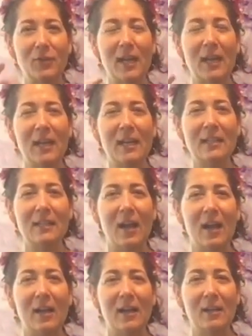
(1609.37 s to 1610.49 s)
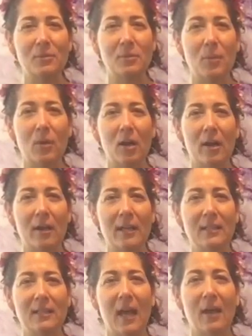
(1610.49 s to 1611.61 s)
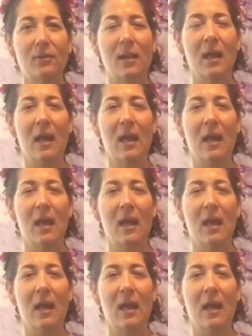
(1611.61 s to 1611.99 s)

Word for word: rain comes pouring down,